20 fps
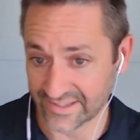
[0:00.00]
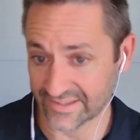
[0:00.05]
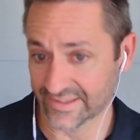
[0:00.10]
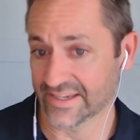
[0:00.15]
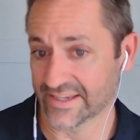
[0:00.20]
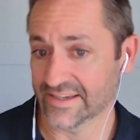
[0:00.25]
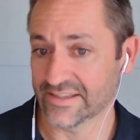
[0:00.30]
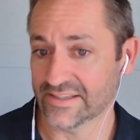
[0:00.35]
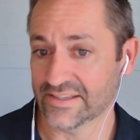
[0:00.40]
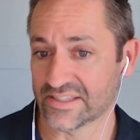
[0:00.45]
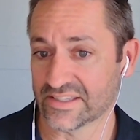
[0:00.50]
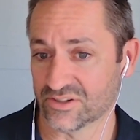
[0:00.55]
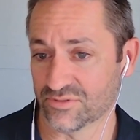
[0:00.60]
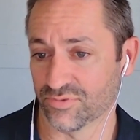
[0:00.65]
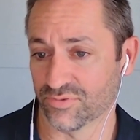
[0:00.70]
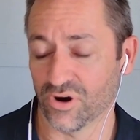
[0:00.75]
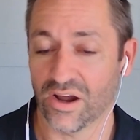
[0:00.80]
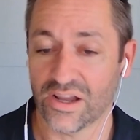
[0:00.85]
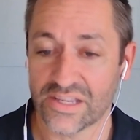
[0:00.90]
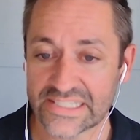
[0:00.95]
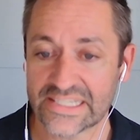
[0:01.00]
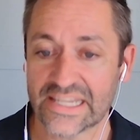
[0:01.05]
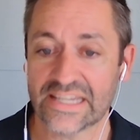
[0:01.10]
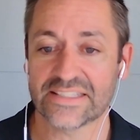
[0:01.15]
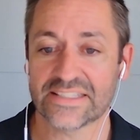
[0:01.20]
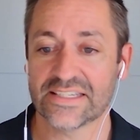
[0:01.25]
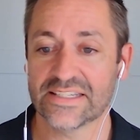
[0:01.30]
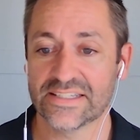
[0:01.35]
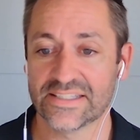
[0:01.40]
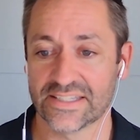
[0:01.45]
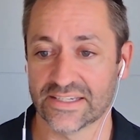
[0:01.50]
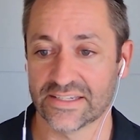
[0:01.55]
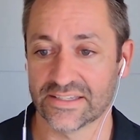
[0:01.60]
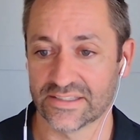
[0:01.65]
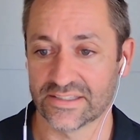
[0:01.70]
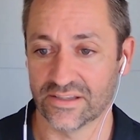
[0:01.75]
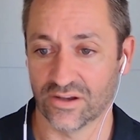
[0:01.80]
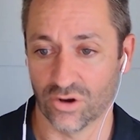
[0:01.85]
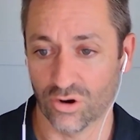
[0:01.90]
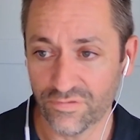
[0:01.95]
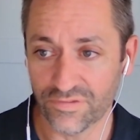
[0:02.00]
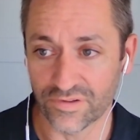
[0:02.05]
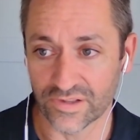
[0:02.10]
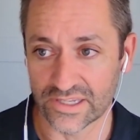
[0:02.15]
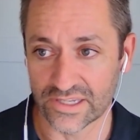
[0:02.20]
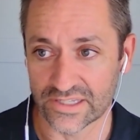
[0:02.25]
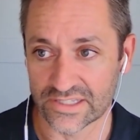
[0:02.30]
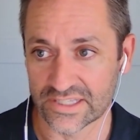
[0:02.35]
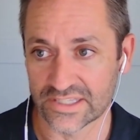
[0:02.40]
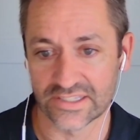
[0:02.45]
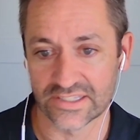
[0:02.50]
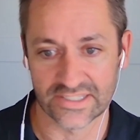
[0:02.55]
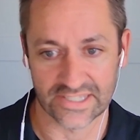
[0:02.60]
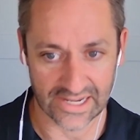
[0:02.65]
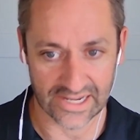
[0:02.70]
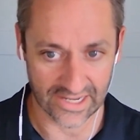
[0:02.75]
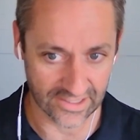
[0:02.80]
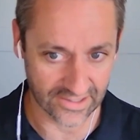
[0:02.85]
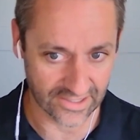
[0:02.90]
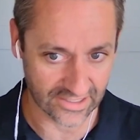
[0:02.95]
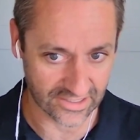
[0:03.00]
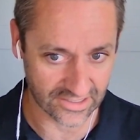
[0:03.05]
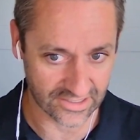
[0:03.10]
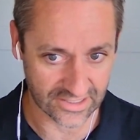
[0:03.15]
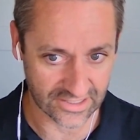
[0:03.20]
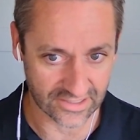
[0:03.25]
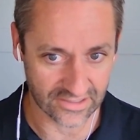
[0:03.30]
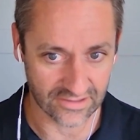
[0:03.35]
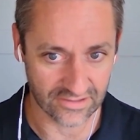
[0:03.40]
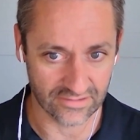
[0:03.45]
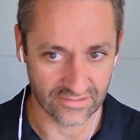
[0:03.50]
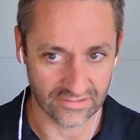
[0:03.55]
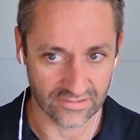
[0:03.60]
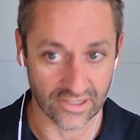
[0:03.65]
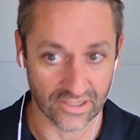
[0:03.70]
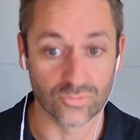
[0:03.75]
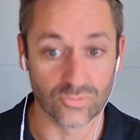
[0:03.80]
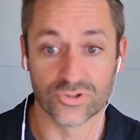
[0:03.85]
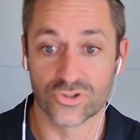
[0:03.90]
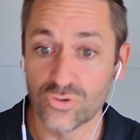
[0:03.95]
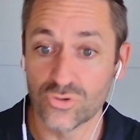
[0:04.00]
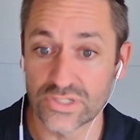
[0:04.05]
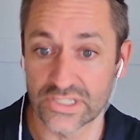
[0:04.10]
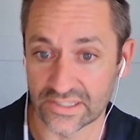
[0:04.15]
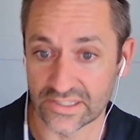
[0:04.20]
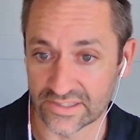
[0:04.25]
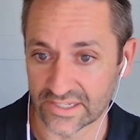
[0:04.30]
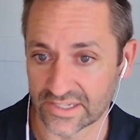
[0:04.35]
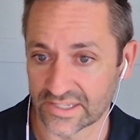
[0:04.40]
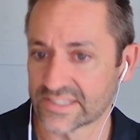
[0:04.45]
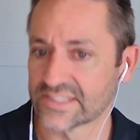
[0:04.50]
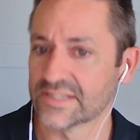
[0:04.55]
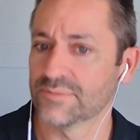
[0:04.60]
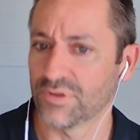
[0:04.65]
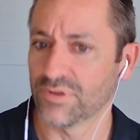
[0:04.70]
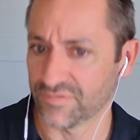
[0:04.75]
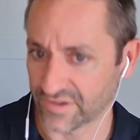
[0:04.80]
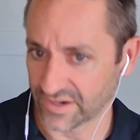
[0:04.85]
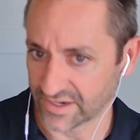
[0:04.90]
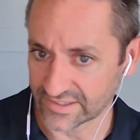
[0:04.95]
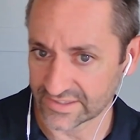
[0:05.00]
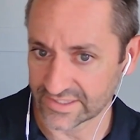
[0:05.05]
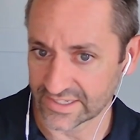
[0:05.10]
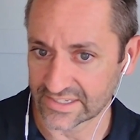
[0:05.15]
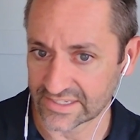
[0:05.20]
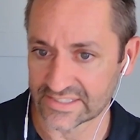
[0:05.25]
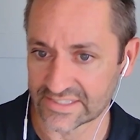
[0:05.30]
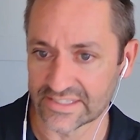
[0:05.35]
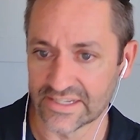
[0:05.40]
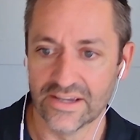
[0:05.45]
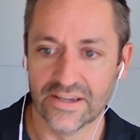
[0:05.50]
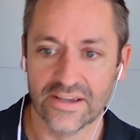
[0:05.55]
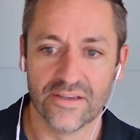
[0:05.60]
things to processes. It hopefully is taking things, like reducing things, simplifying things.